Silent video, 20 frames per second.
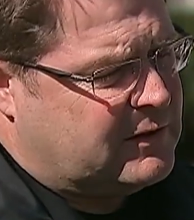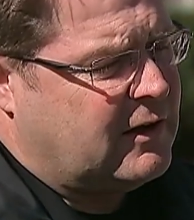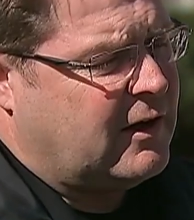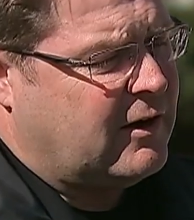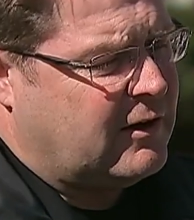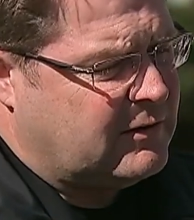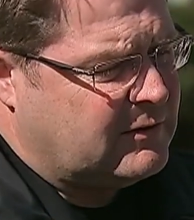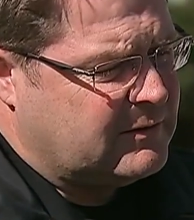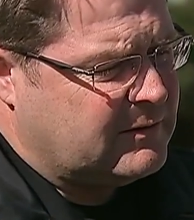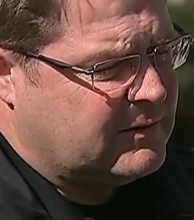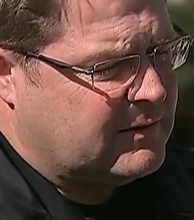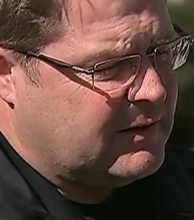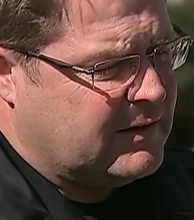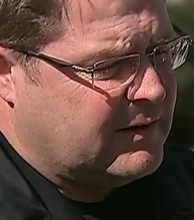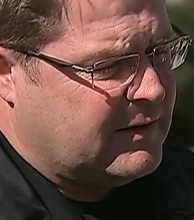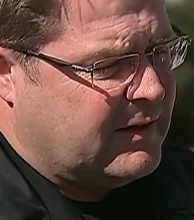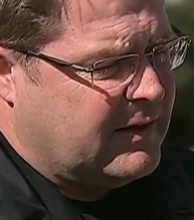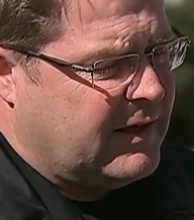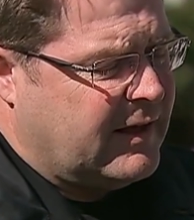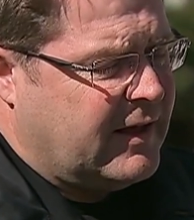law
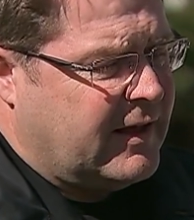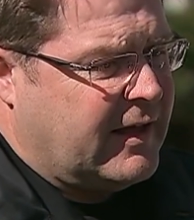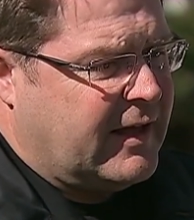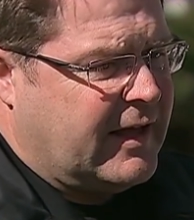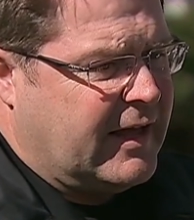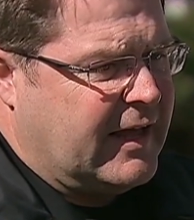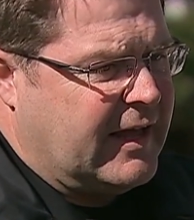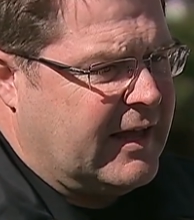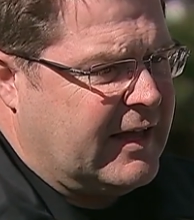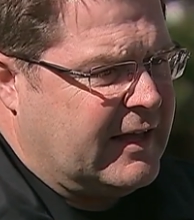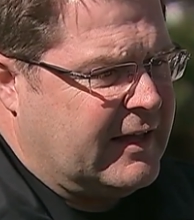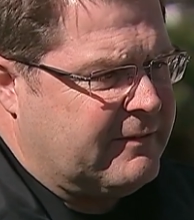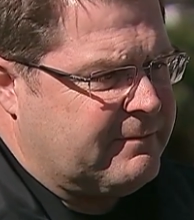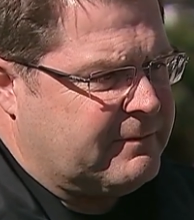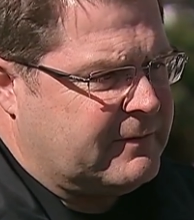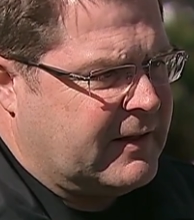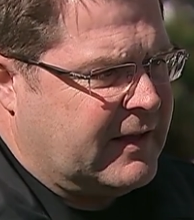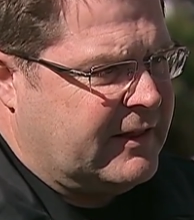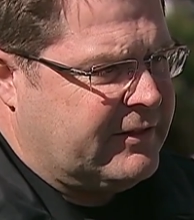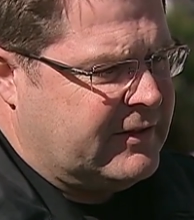
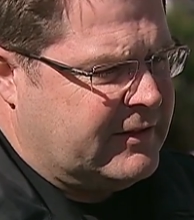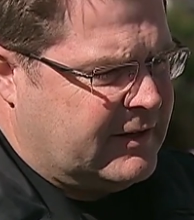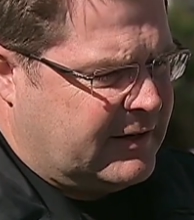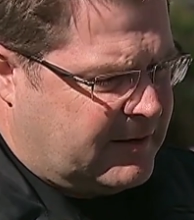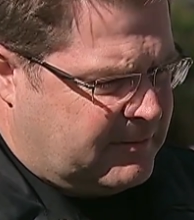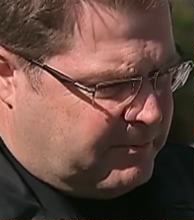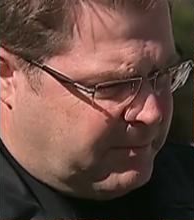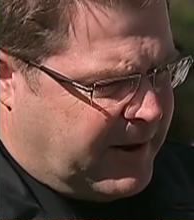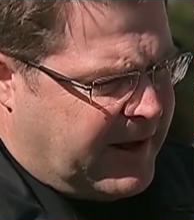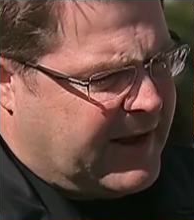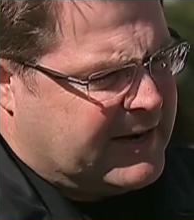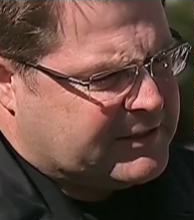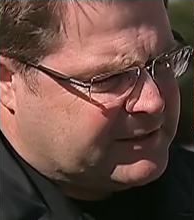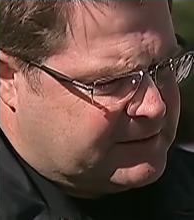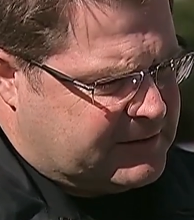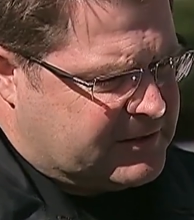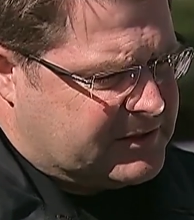and then the compassion